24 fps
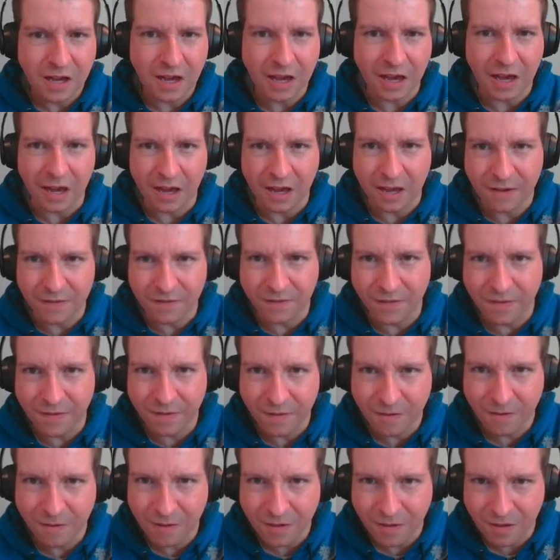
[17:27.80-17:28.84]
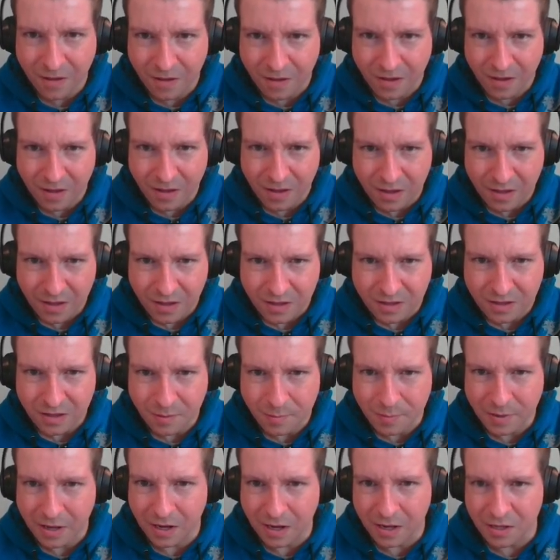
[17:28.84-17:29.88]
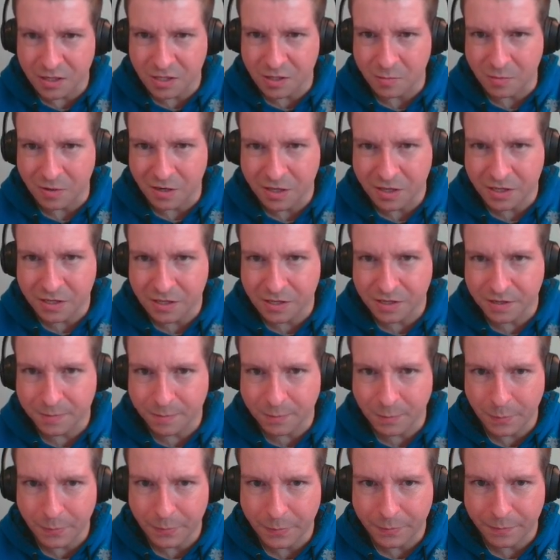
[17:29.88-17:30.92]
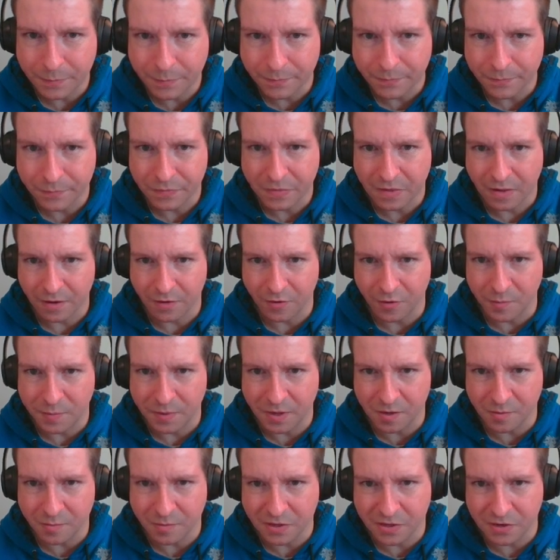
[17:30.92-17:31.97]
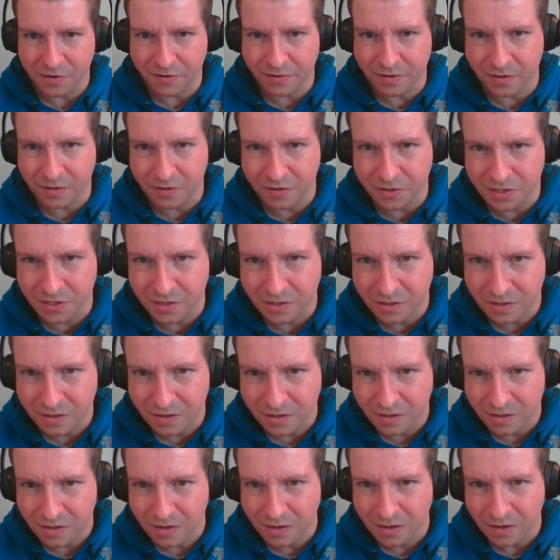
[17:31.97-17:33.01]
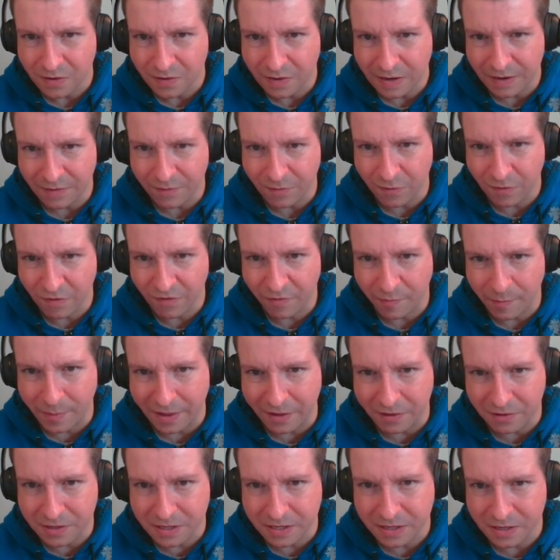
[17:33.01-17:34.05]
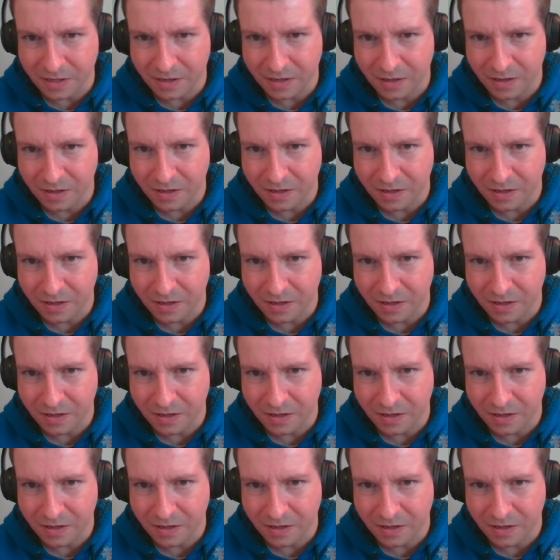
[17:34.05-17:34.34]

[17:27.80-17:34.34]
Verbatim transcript: have the miasmite? The bean materials. They have wolf pelt.